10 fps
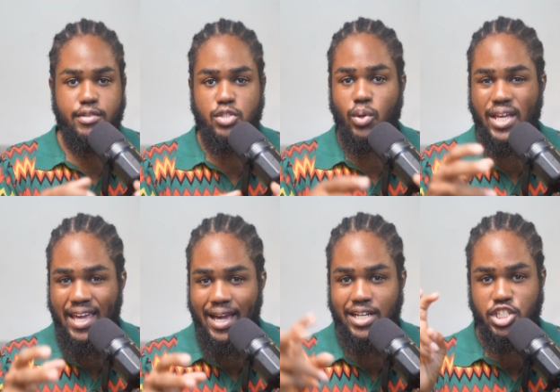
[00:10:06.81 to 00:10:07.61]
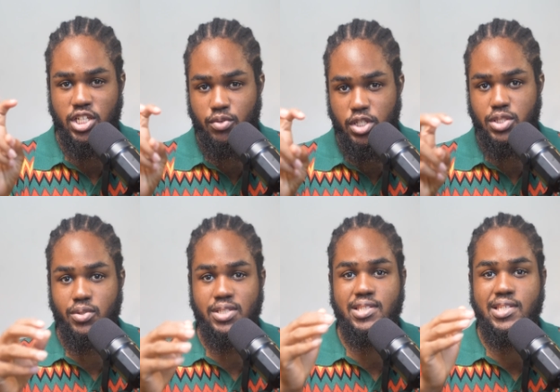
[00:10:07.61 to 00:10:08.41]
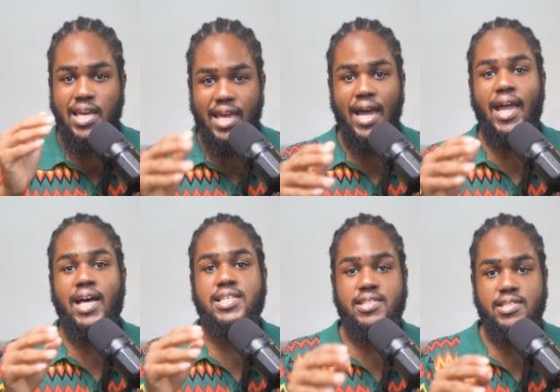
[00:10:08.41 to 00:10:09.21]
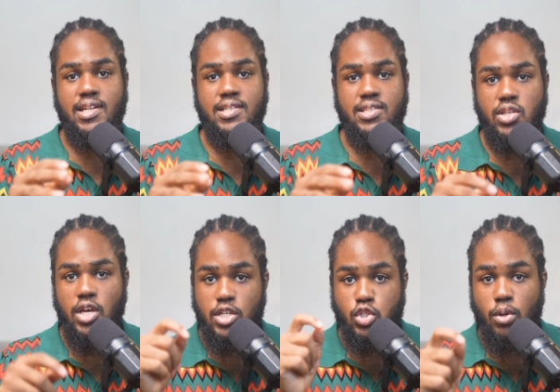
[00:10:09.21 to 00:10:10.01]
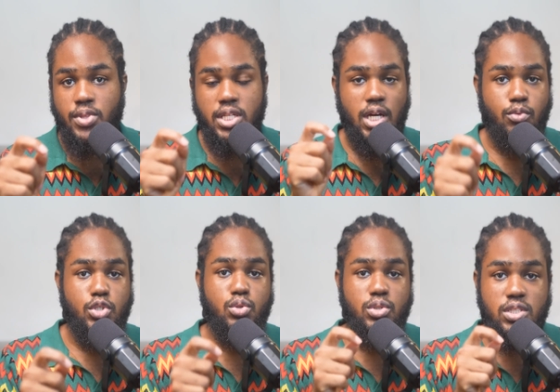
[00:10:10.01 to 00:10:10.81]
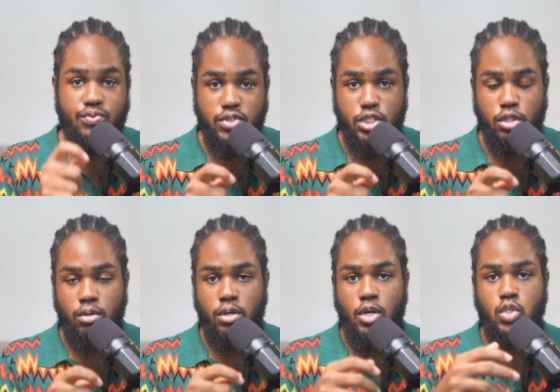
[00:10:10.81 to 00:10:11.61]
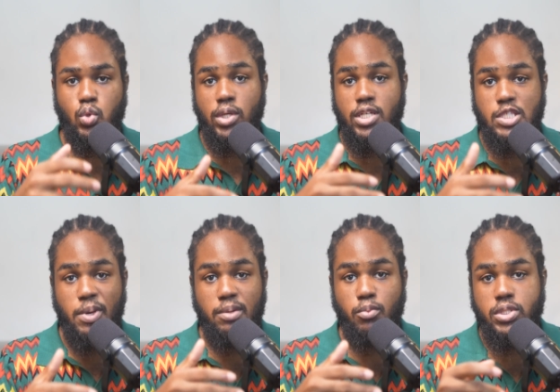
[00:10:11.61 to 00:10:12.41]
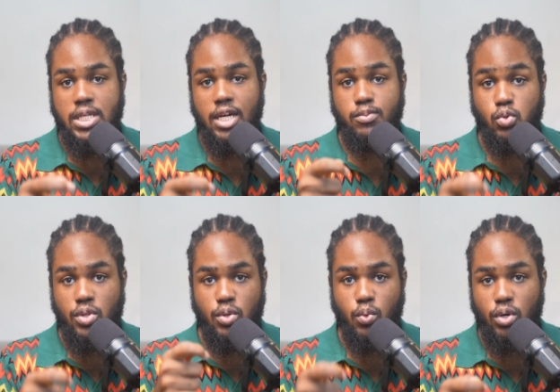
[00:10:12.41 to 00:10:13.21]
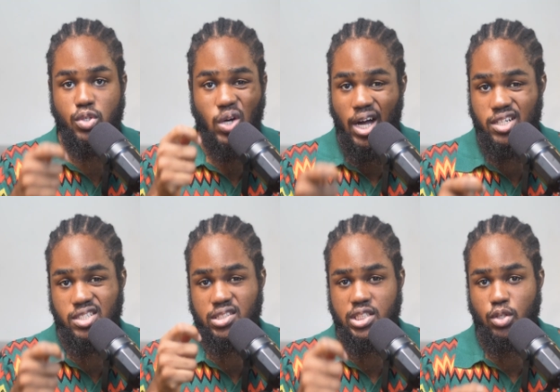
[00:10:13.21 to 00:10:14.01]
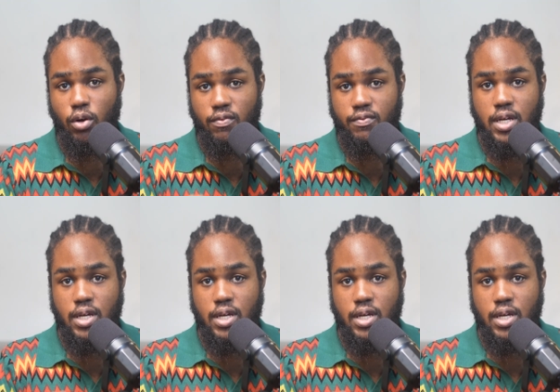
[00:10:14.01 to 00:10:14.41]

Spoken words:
It's not AI generation, it's AI assistance, something that reduces friction so you can spend more time doing the work you actually love.